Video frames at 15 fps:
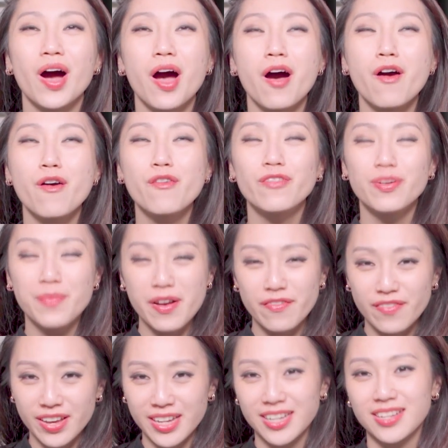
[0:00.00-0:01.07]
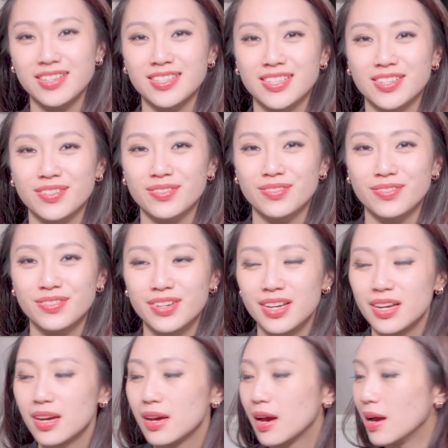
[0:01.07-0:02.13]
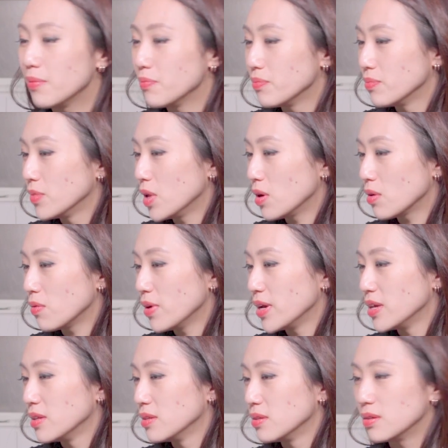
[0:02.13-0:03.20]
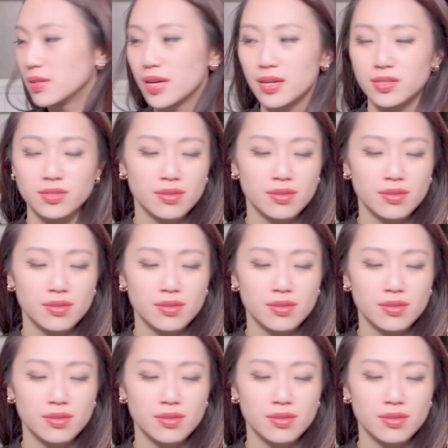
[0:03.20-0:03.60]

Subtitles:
over my face, so I'm not quite into that.